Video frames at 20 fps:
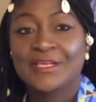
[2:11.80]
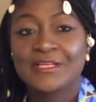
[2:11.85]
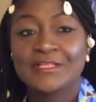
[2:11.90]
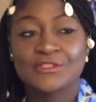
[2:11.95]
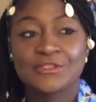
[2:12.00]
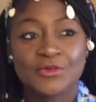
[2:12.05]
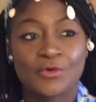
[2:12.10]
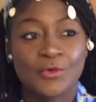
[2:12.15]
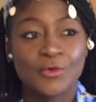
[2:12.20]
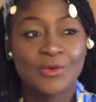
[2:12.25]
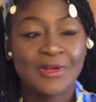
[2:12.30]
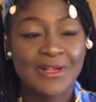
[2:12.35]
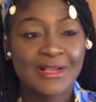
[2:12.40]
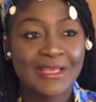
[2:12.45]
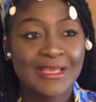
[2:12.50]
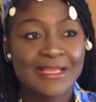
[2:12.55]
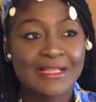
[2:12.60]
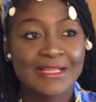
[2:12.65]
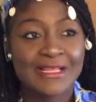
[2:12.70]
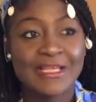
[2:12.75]
Now, I
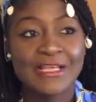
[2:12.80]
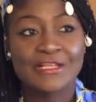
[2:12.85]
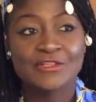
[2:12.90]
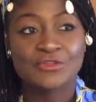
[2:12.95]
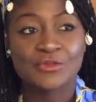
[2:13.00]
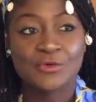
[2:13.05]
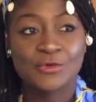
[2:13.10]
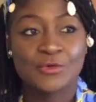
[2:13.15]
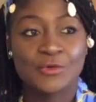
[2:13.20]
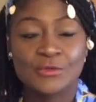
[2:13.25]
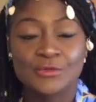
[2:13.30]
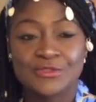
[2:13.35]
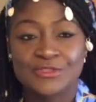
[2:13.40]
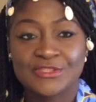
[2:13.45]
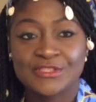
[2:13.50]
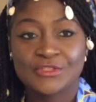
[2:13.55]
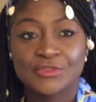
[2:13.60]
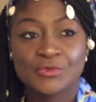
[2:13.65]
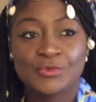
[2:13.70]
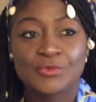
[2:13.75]
don't know how
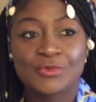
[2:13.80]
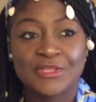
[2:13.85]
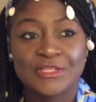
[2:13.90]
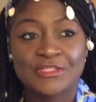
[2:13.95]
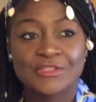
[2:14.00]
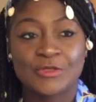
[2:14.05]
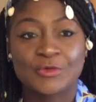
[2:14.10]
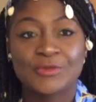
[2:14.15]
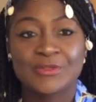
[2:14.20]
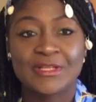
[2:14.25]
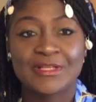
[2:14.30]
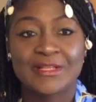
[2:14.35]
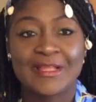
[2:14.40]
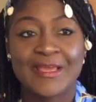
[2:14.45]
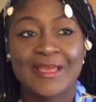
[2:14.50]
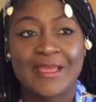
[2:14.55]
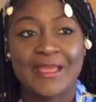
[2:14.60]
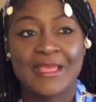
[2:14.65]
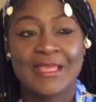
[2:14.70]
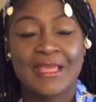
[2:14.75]
you ladies
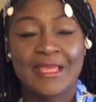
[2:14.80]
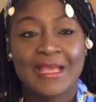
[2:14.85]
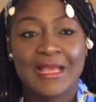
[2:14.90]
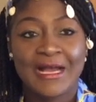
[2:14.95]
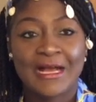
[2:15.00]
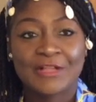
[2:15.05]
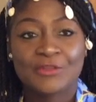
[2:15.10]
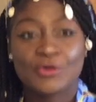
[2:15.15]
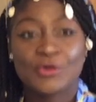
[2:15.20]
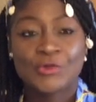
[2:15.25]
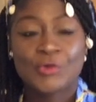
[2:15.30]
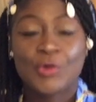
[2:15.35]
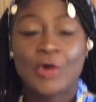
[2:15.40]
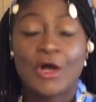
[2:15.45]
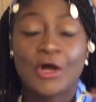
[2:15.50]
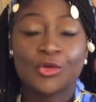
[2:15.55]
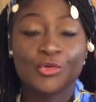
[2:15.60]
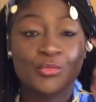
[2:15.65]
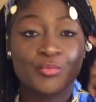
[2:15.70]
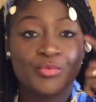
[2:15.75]
prepare your bean
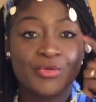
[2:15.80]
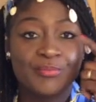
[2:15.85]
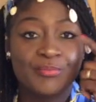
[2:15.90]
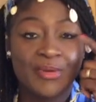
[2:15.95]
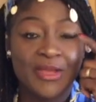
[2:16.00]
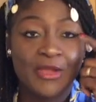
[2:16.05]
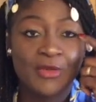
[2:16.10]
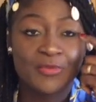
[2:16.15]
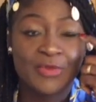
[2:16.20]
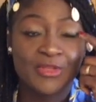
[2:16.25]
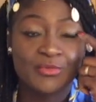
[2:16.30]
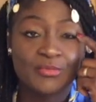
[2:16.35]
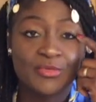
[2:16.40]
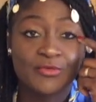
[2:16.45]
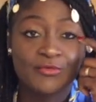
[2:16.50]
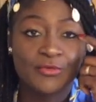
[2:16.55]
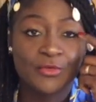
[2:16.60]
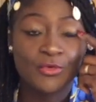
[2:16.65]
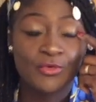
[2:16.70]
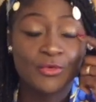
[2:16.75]
before cooking
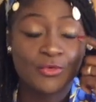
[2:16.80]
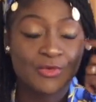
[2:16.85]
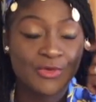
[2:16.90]
it.